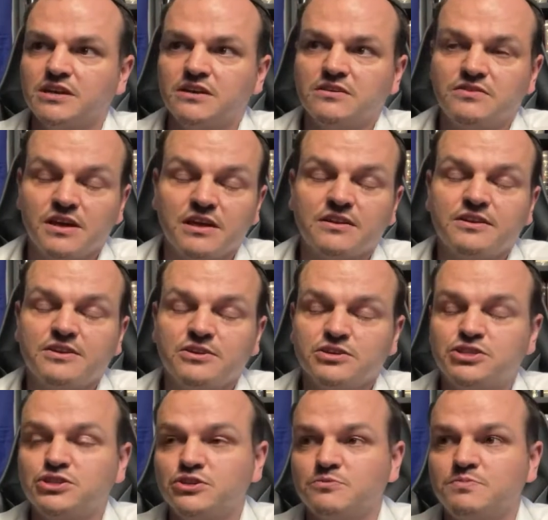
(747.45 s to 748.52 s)
then you
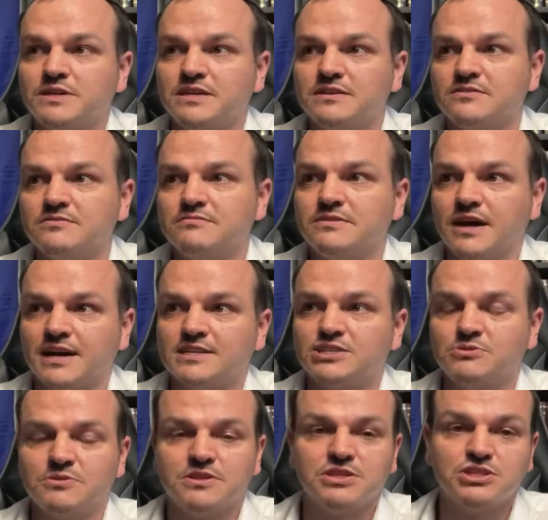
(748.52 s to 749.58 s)
should be in touch
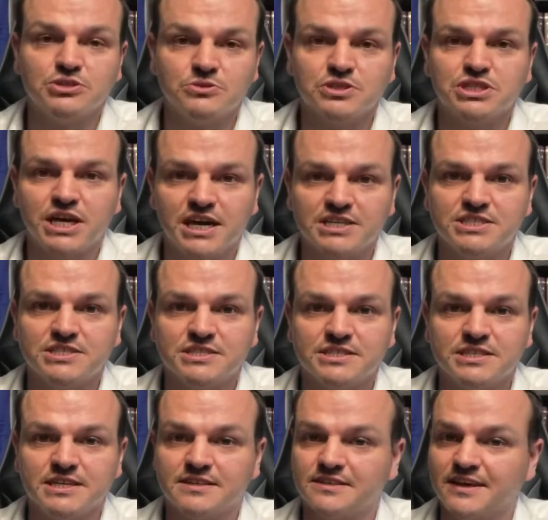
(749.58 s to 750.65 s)
with the Jewish agency,
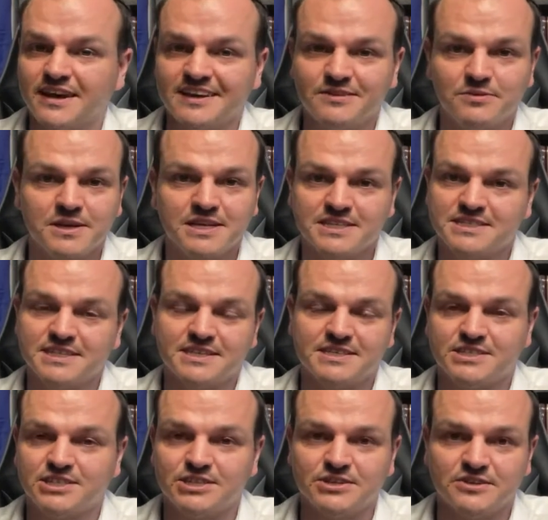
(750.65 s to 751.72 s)
and they will assist
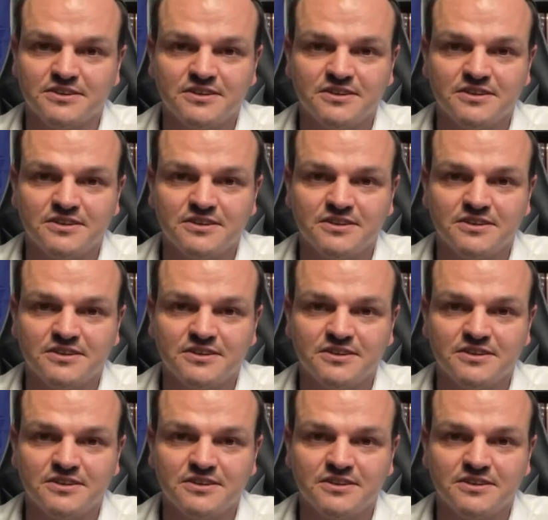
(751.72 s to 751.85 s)
you